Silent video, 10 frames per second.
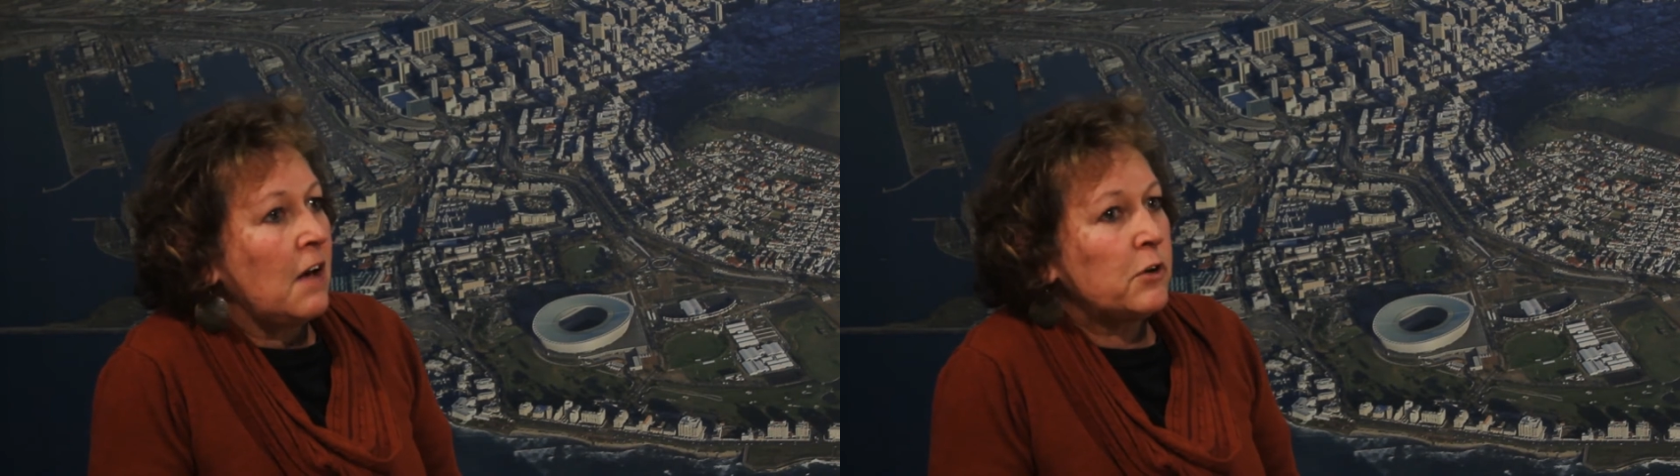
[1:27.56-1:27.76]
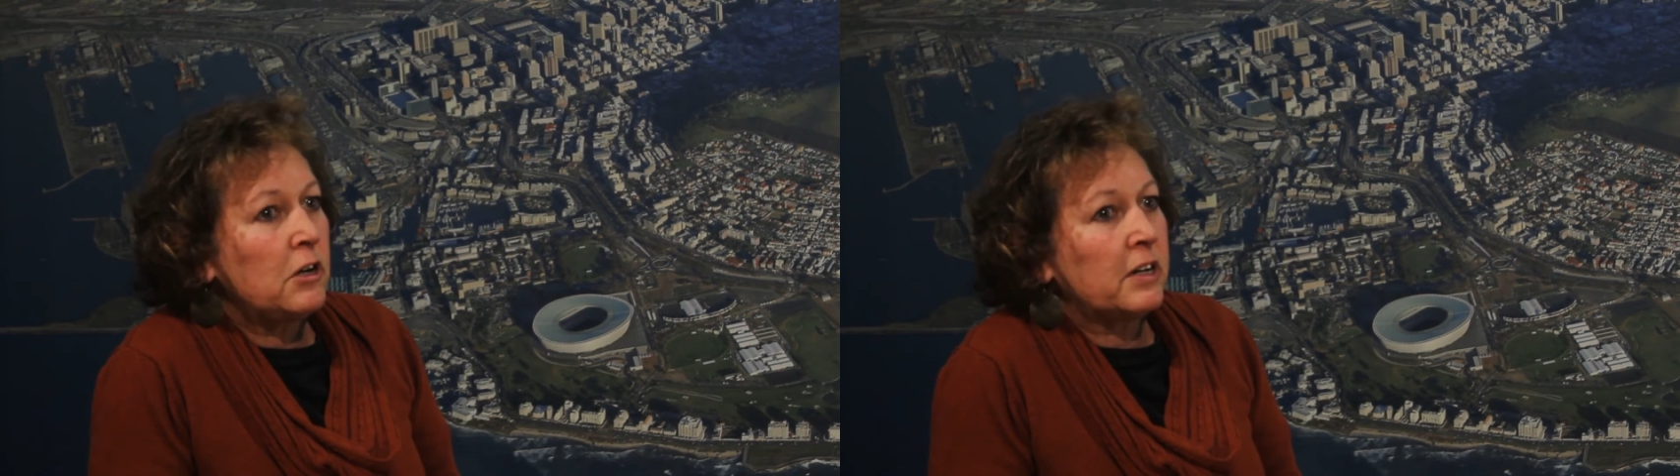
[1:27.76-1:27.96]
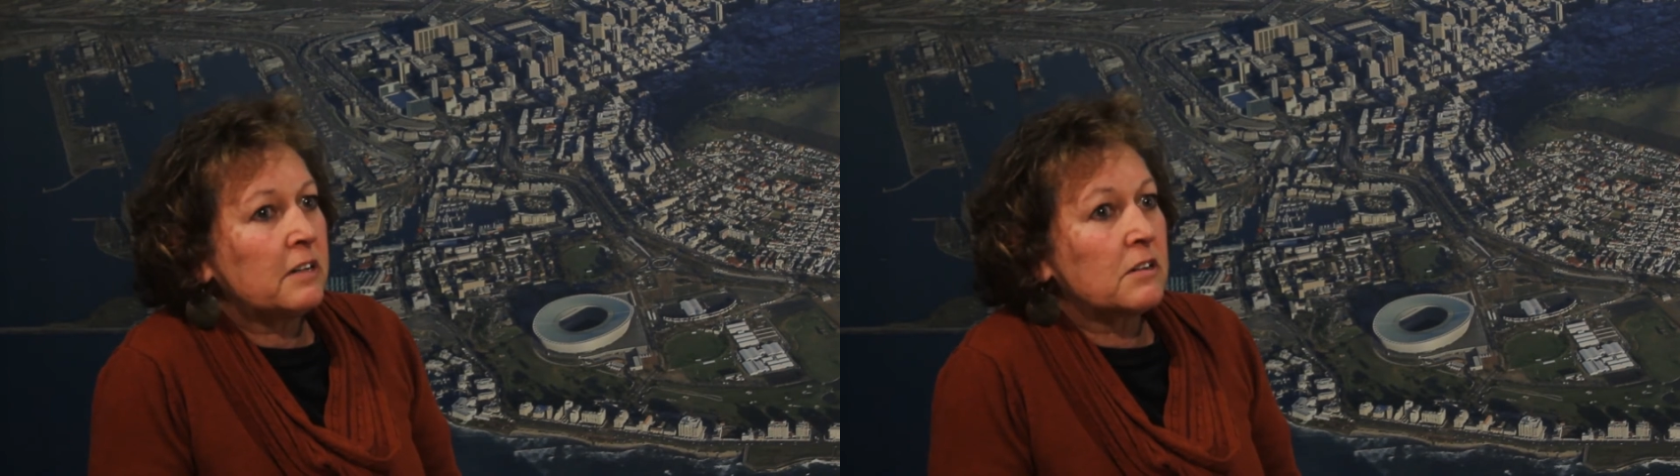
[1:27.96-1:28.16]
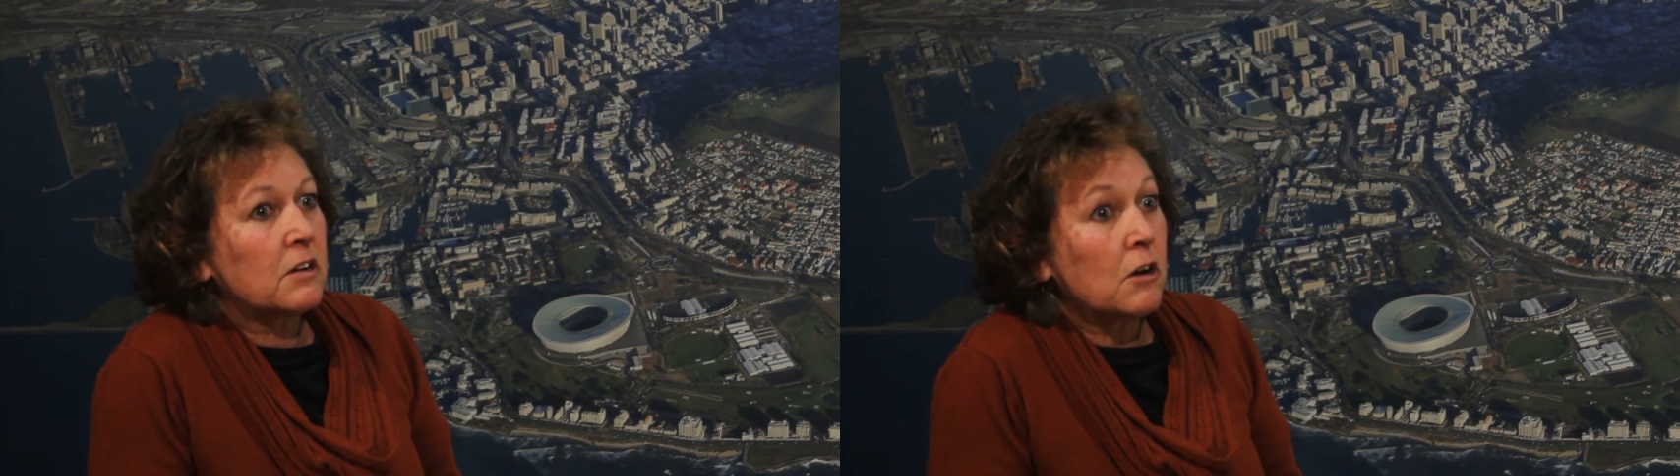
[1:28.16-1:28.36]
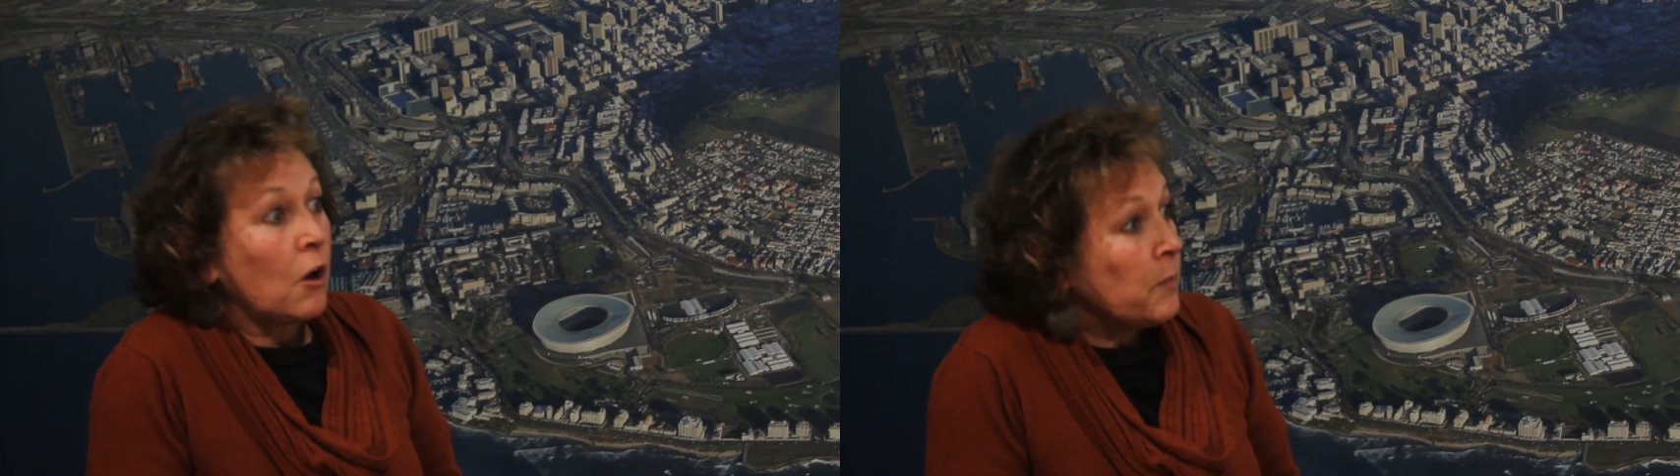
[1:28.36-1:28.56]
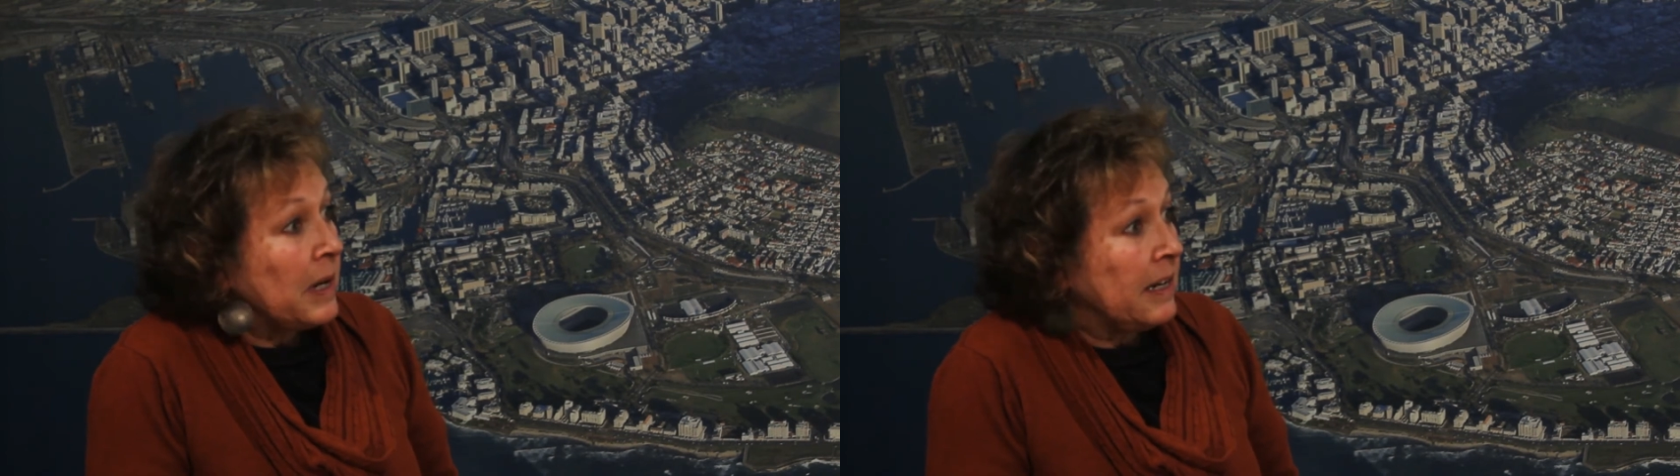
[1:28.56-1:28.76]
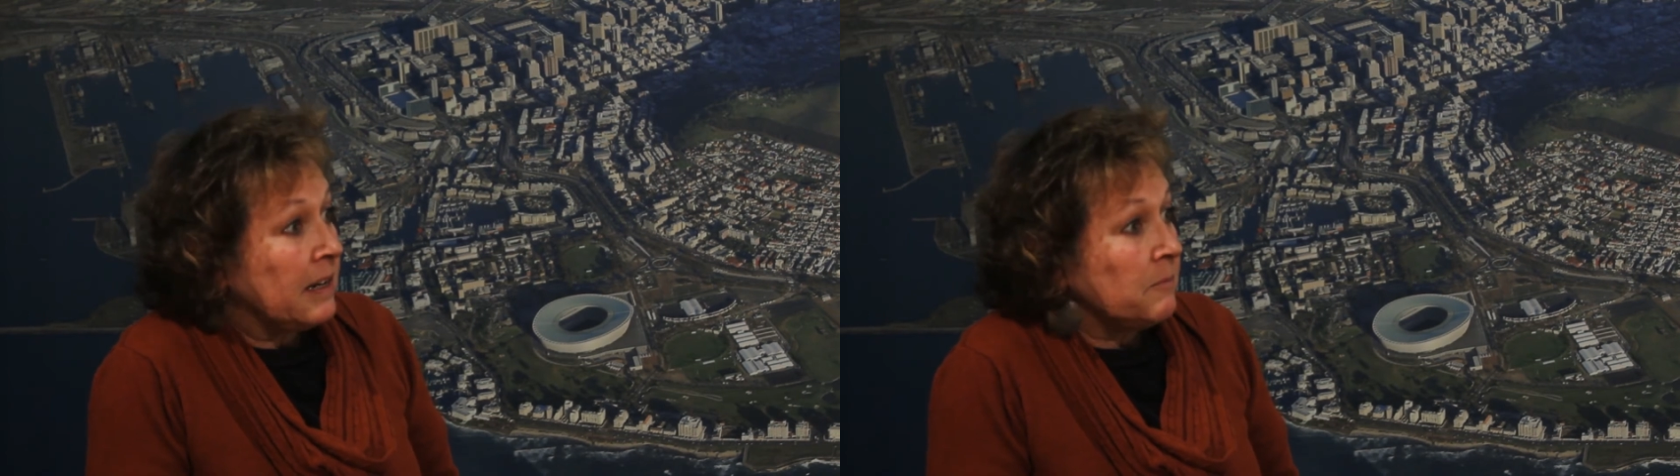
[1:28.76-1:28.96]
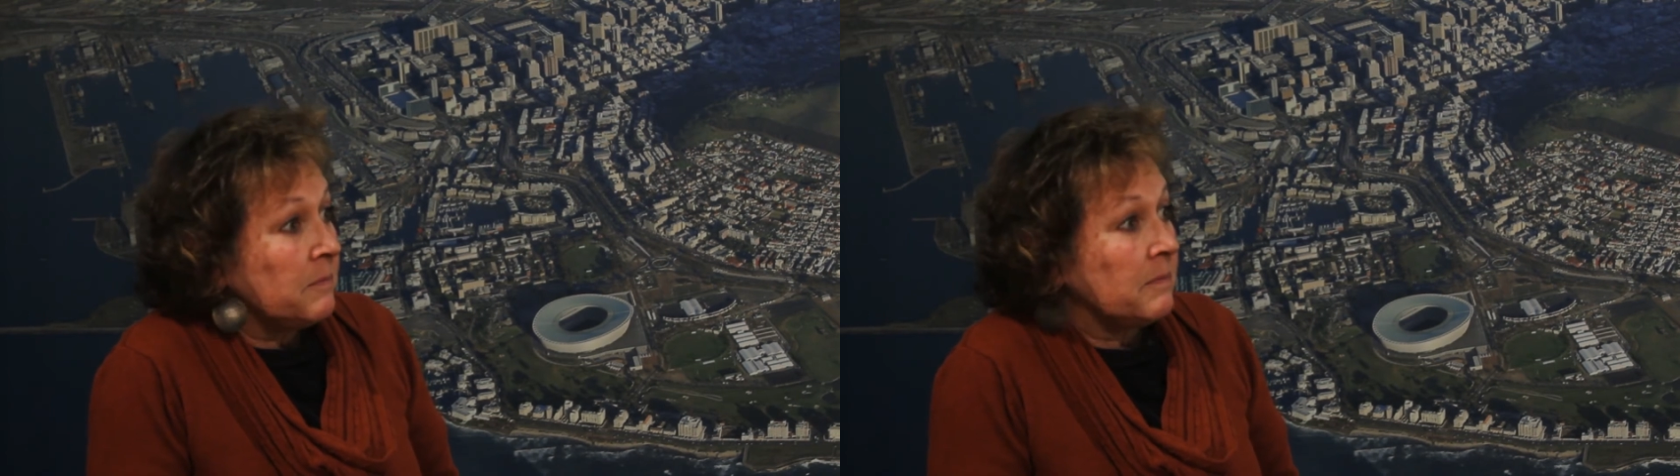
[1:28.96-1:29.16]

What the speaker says: If we look at globally,